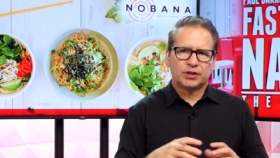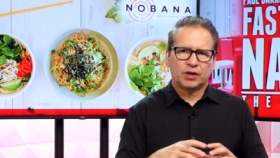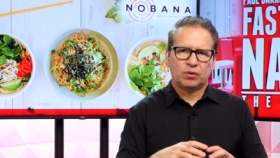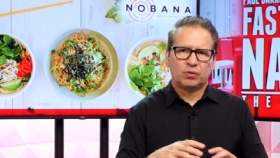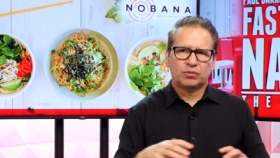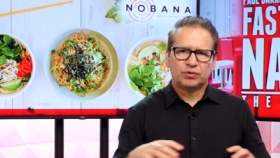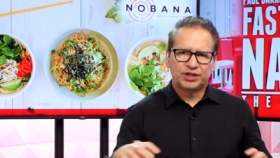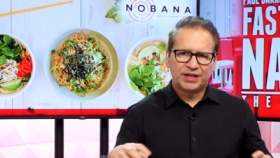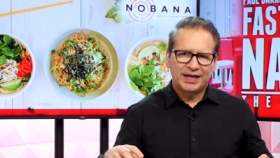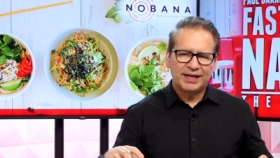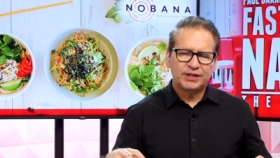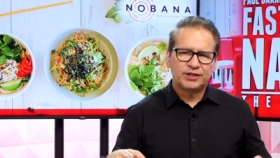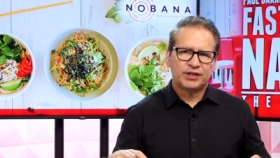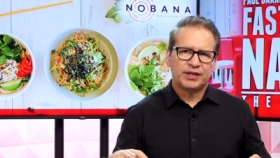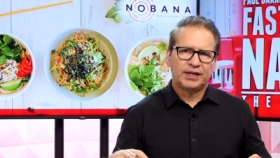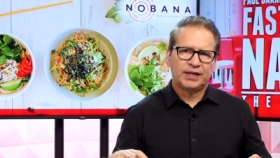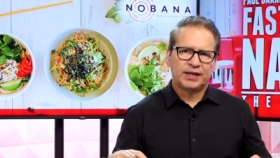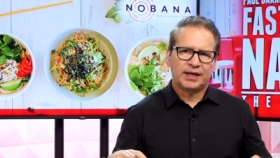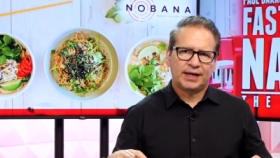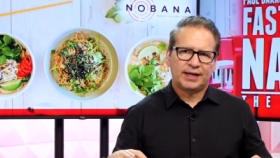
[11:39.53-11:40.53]
so
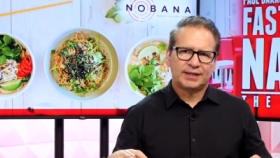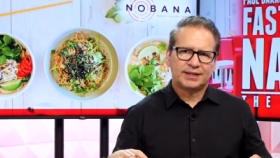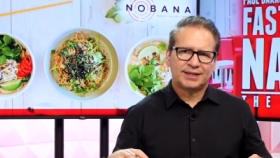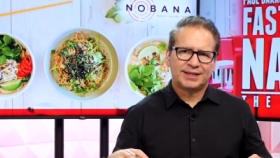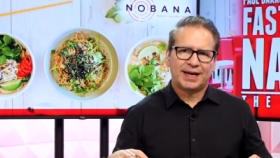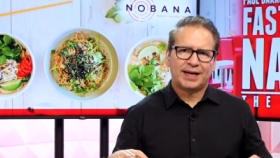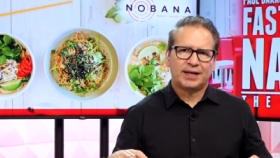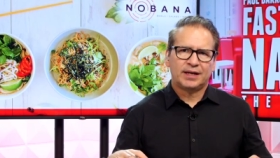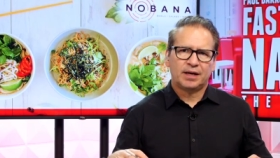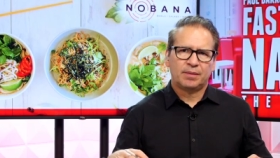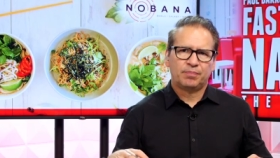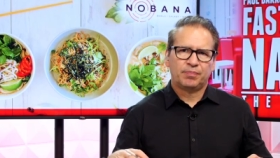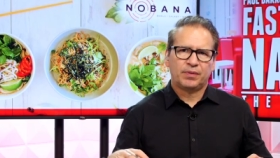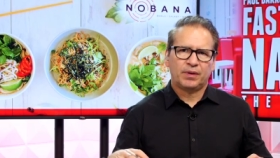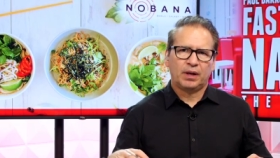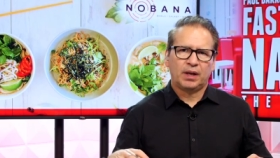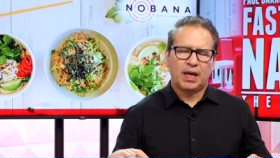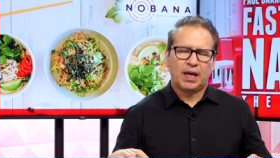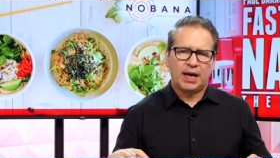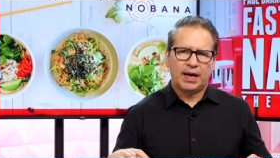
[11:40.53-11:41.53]
changing and setting up
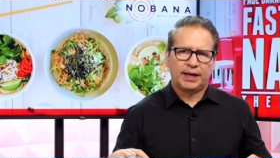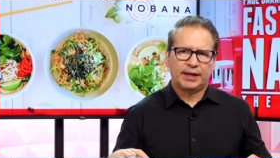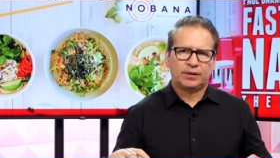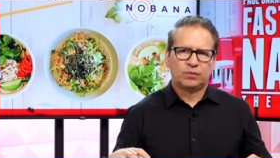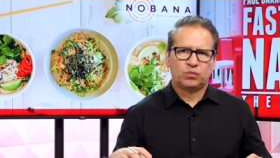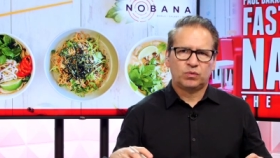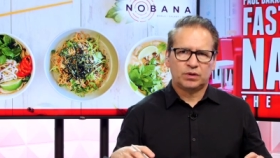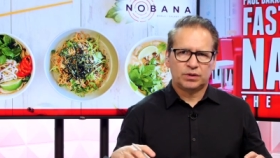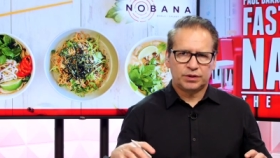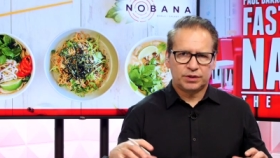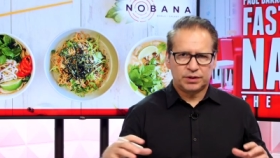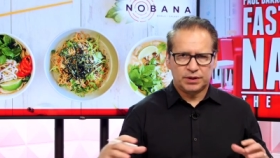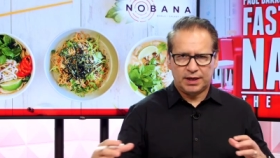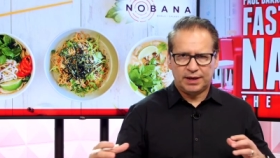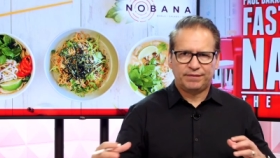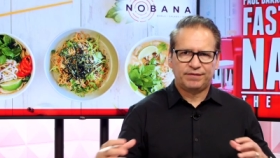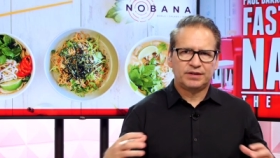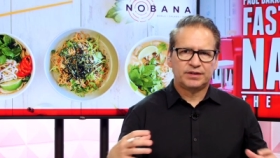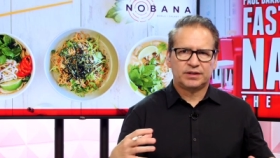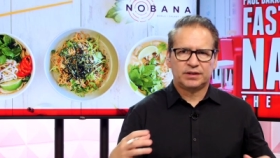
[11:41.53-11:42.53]
the line was
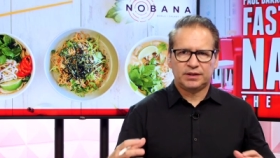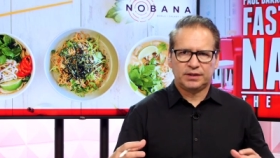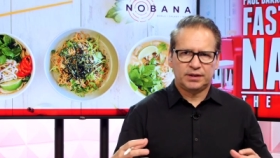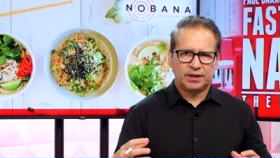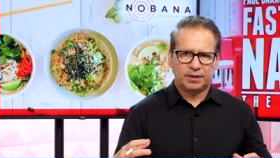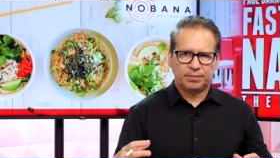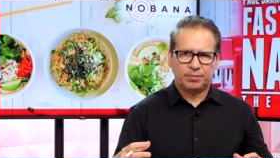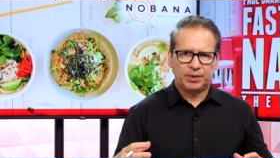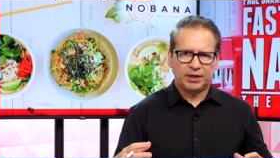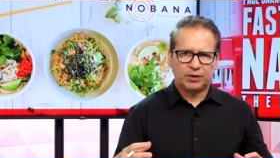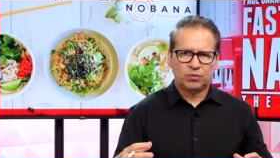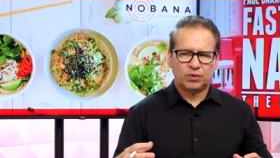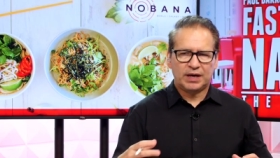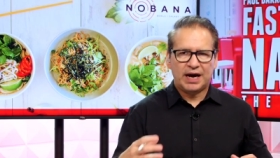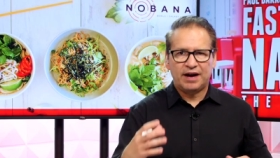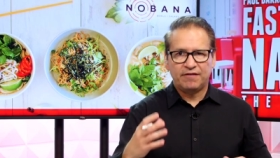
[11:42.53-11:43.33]
obviously a big one.